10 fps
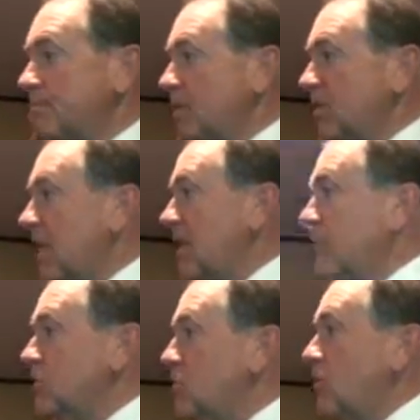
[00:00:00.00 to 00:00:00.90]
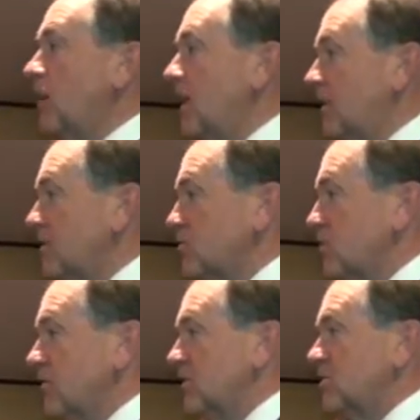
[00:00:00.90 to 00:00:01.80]
but they never donate their
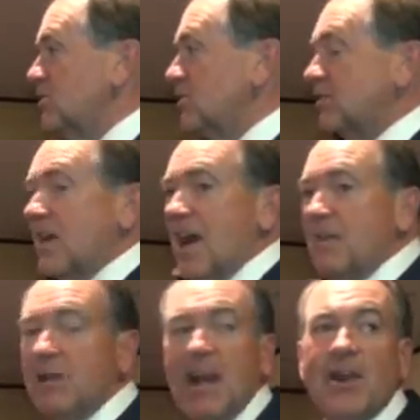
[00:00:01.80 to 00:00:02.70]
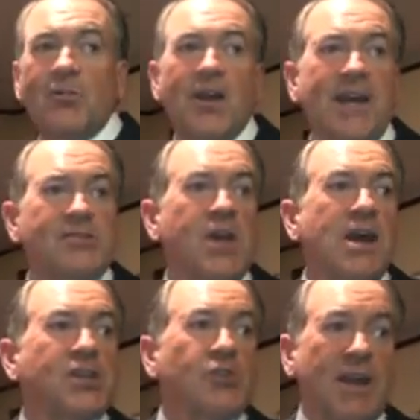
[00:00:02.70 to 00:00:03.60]
services and time and airwaves
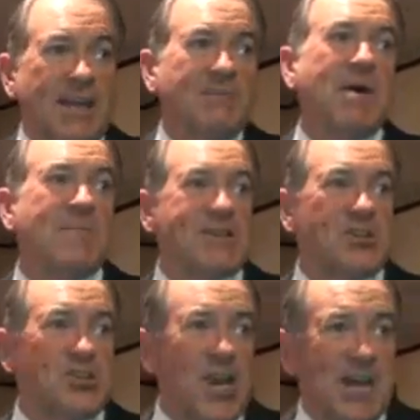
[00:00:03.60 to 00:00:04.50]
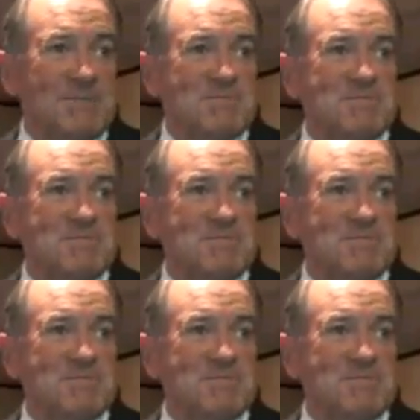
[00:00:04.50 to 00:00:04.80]
so I can get my message out.